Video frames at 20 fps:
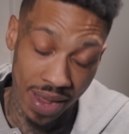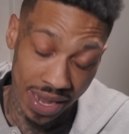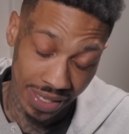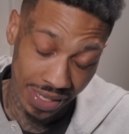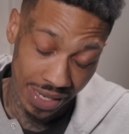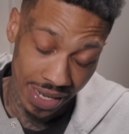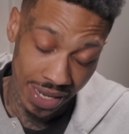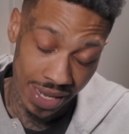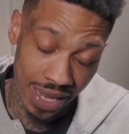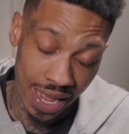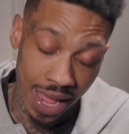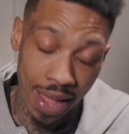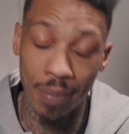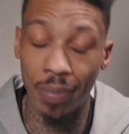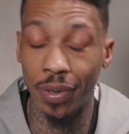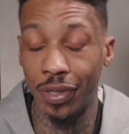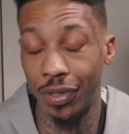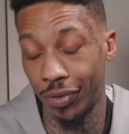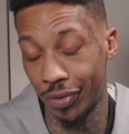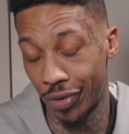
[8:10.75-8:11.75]
not saying he had,
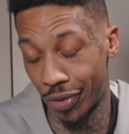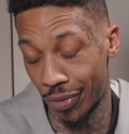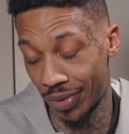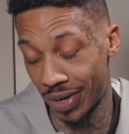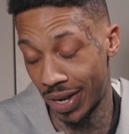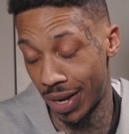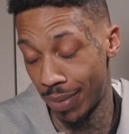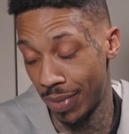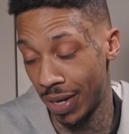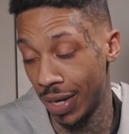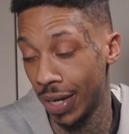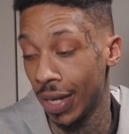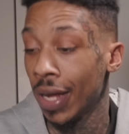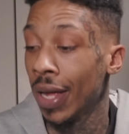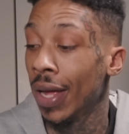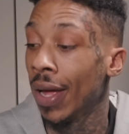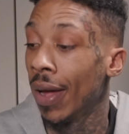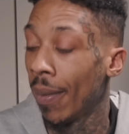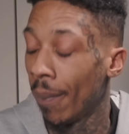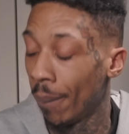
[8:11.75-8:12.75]
but you know what that mean.
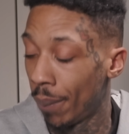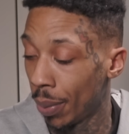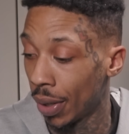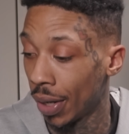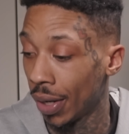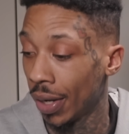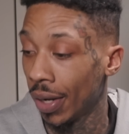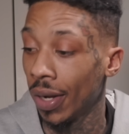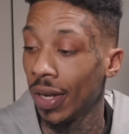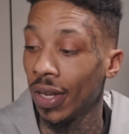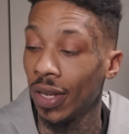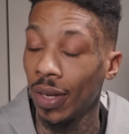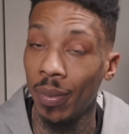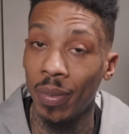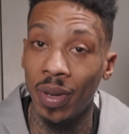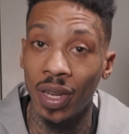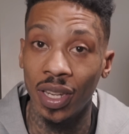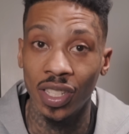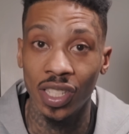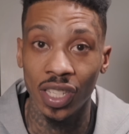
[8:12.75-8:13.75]
But I'm
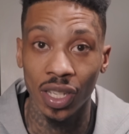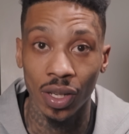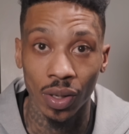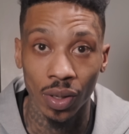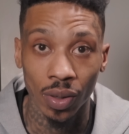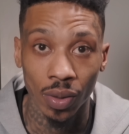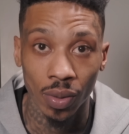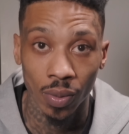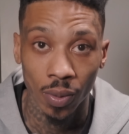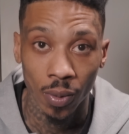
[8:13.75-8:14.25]
here to tell you,